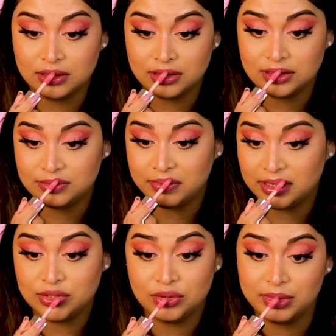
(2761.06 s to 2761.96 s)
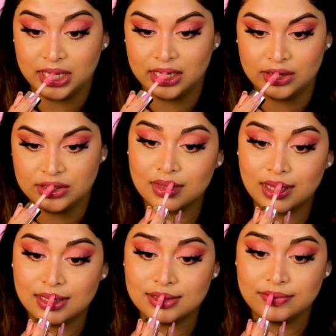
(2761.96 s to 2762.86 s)
it's been too many years.
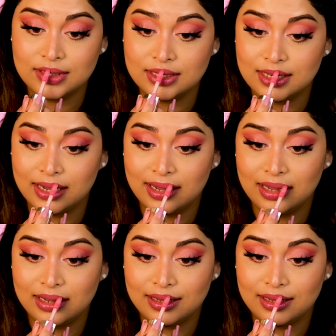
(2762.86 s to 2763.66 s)
As of today,